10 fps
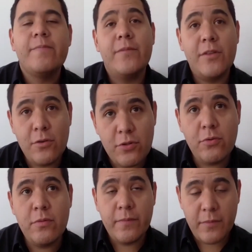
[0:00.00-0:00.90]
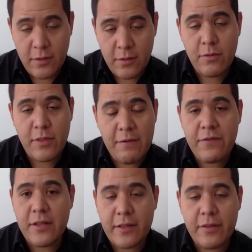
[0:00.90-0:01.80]
You do. You
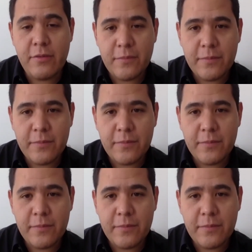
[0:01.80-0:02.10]
definitely do.